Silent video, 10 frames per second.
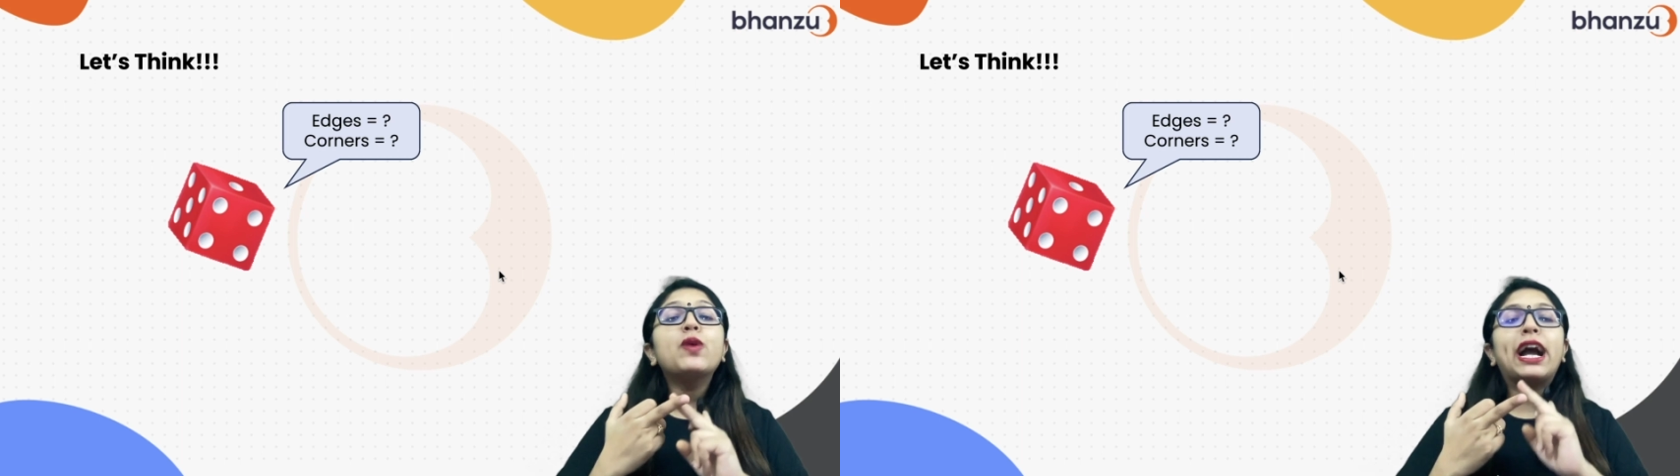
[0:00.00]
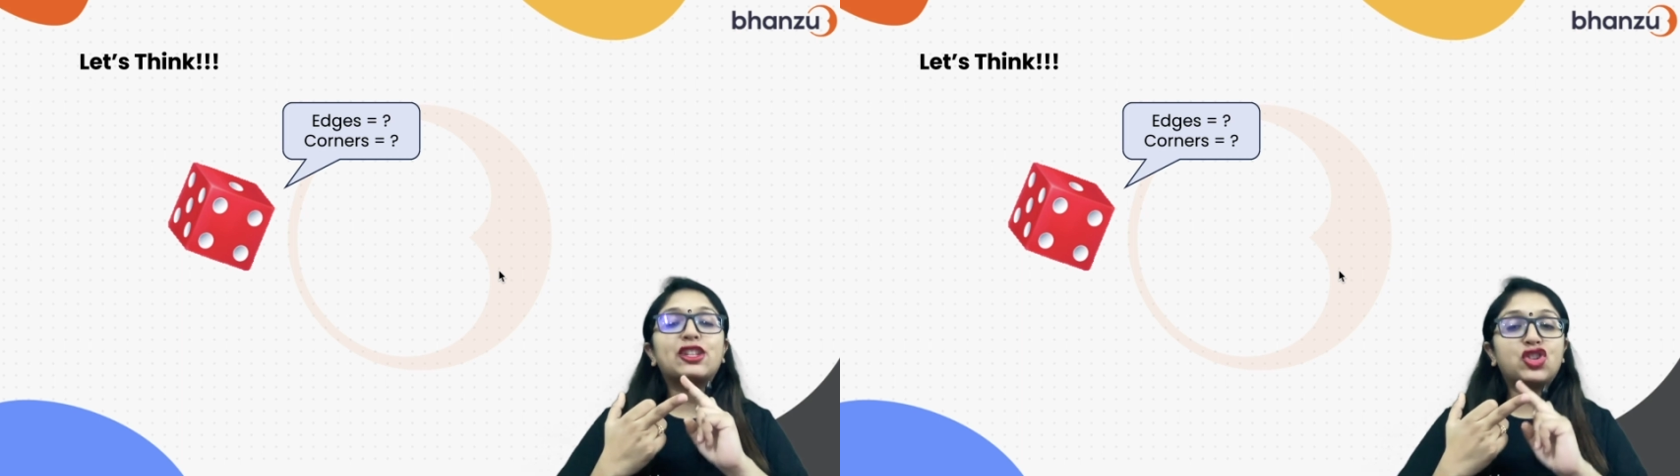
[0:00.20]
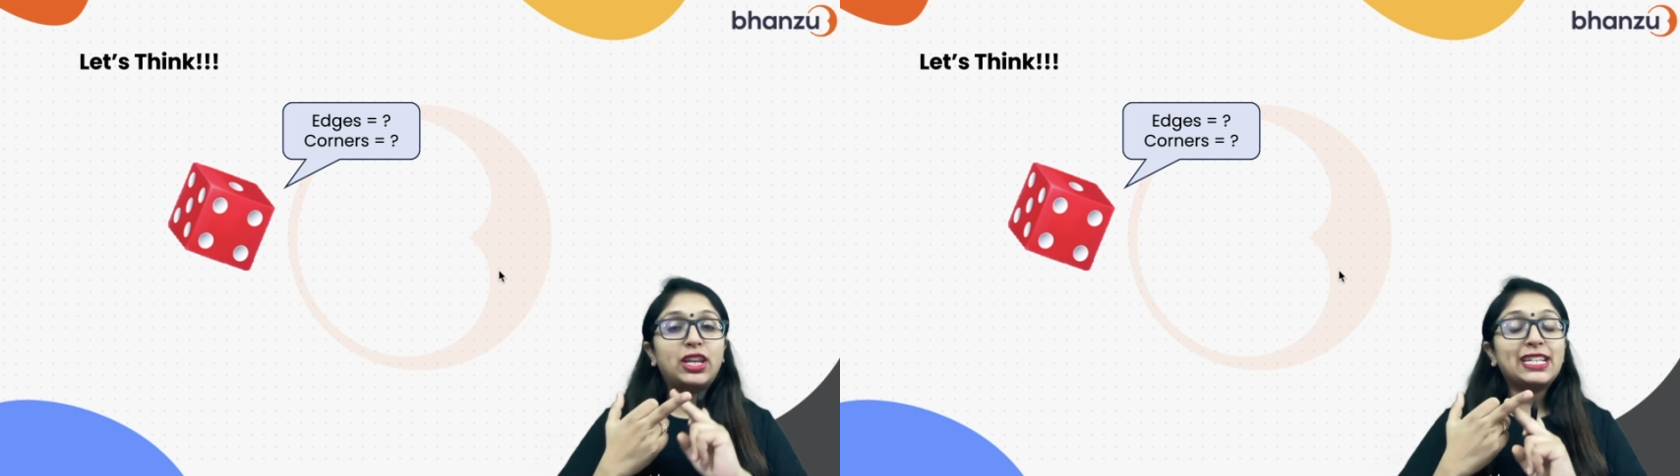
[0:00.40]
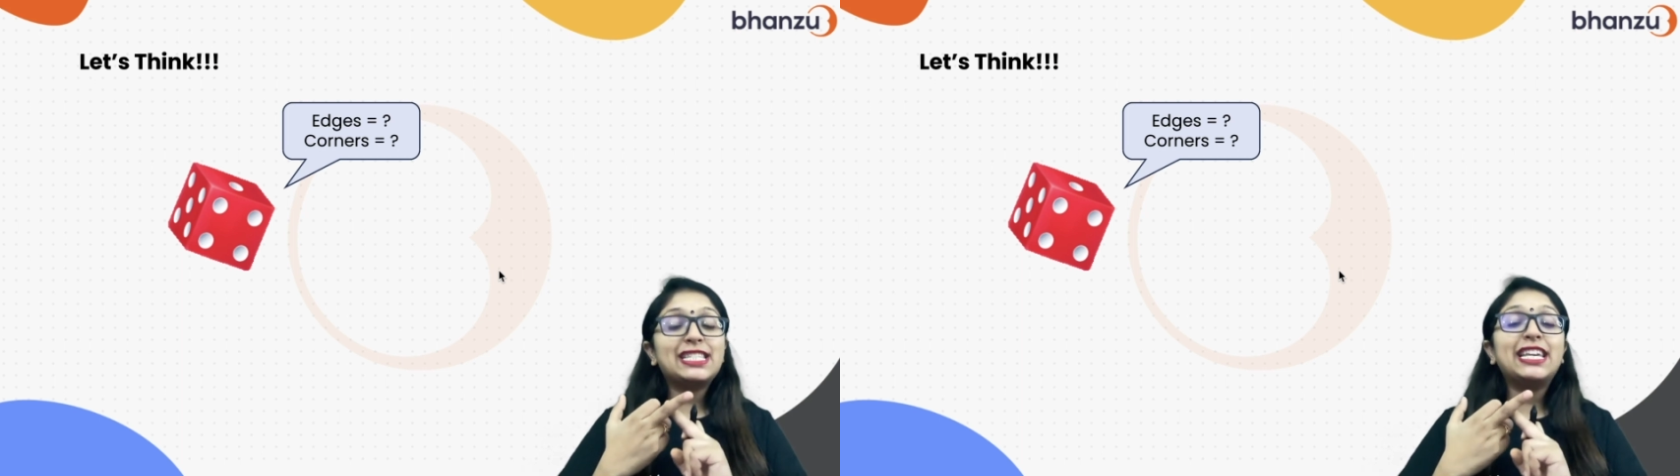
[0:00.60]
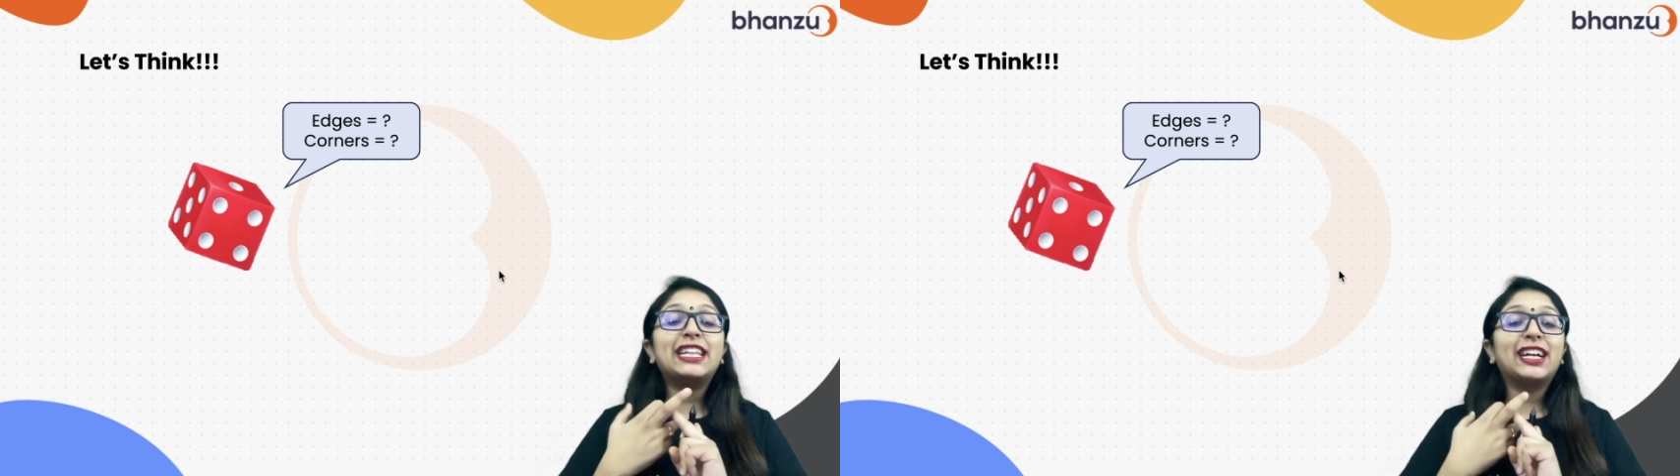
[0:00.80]
actually
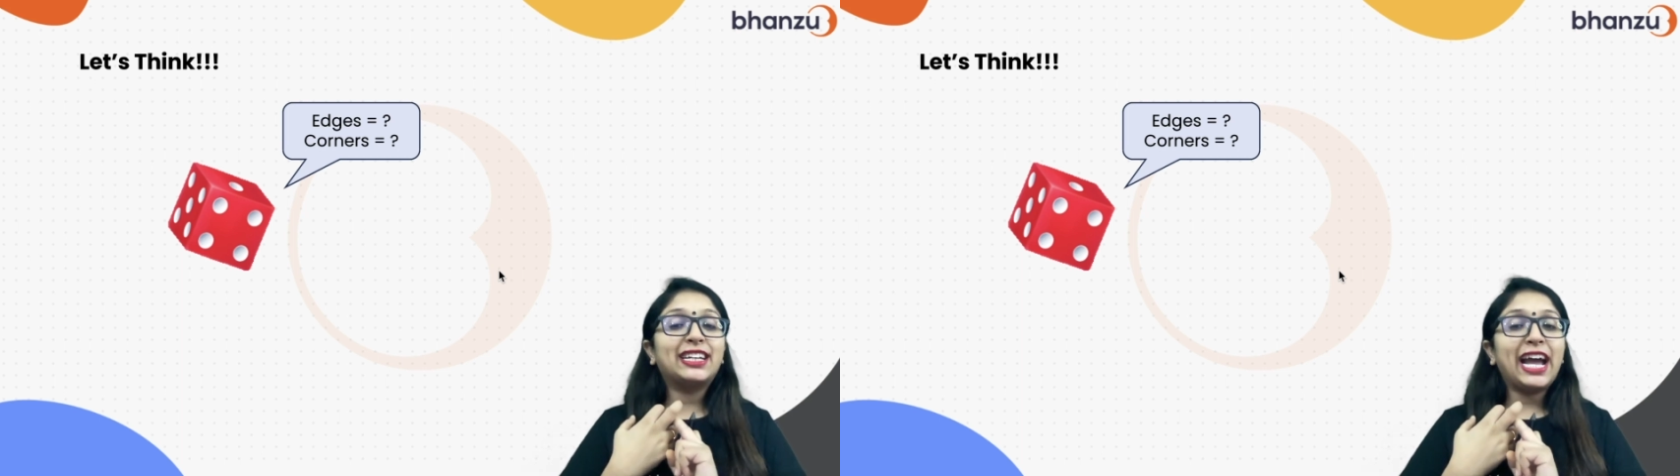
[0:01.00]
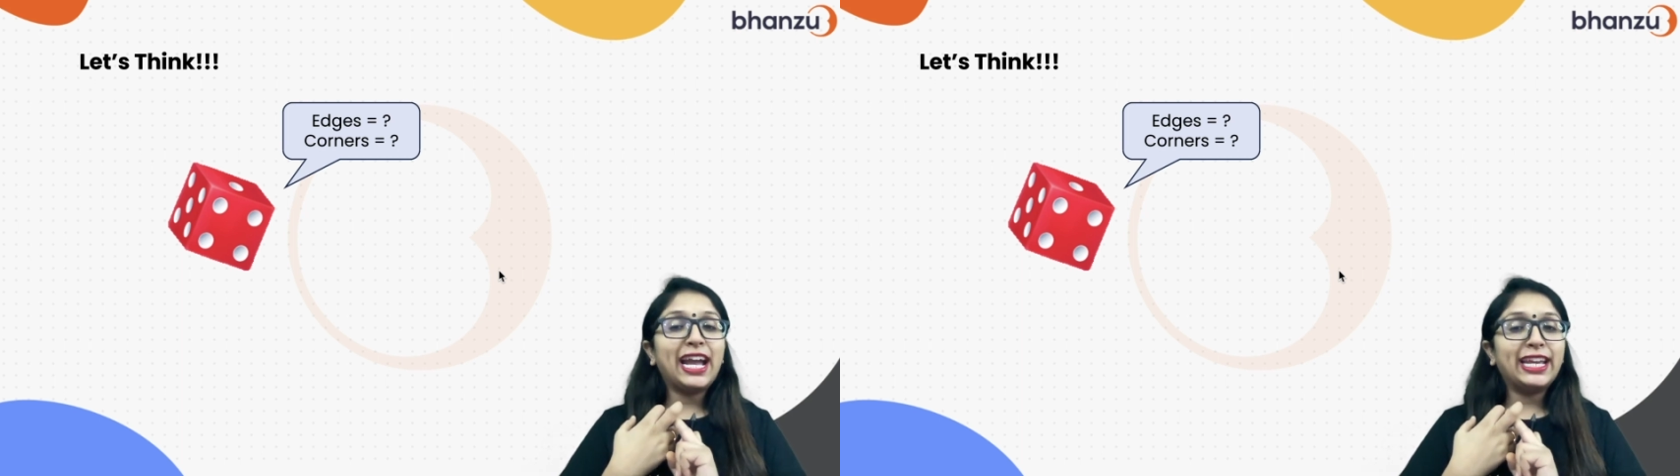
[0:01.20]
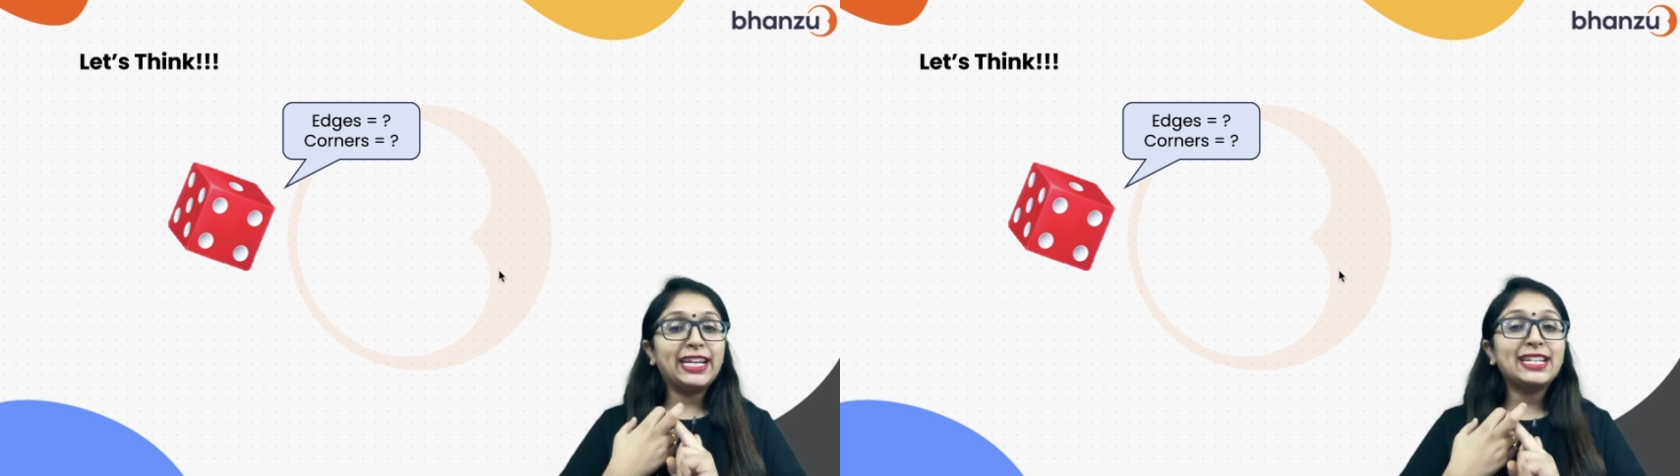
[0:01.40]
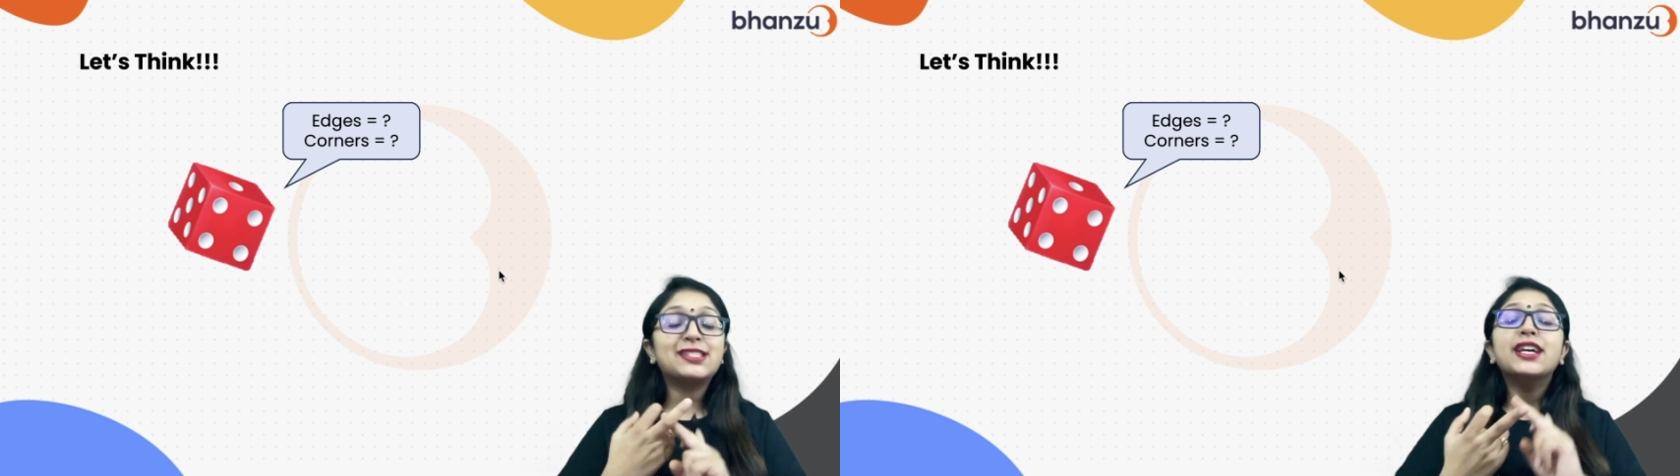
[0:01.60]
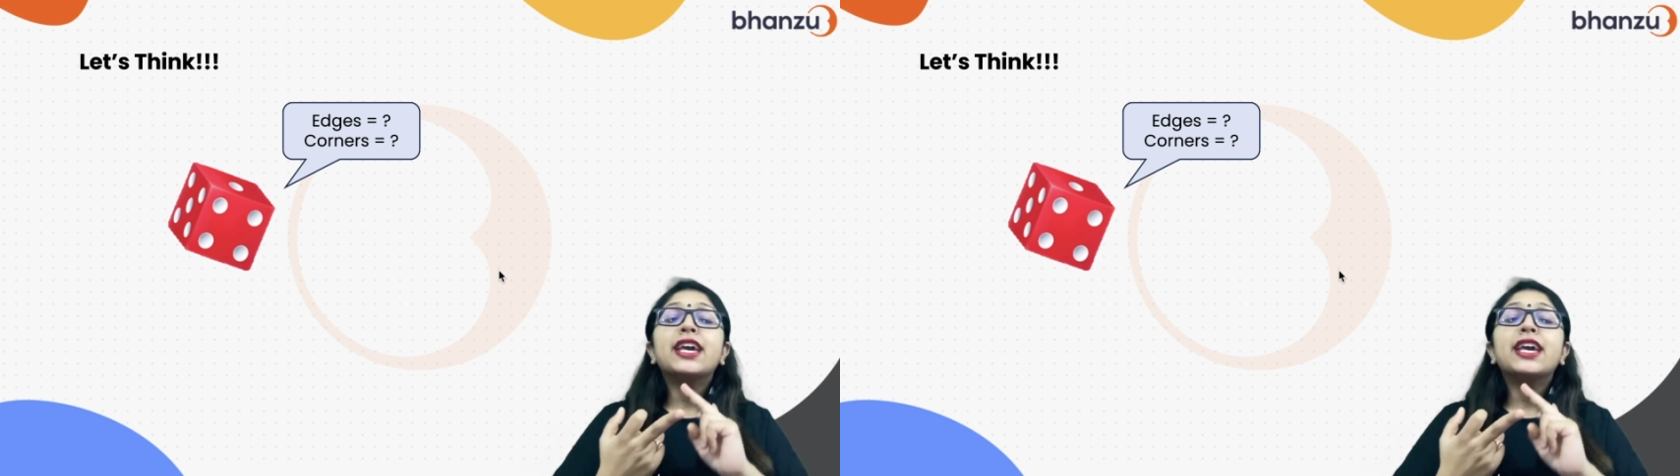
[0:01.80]
see the dice,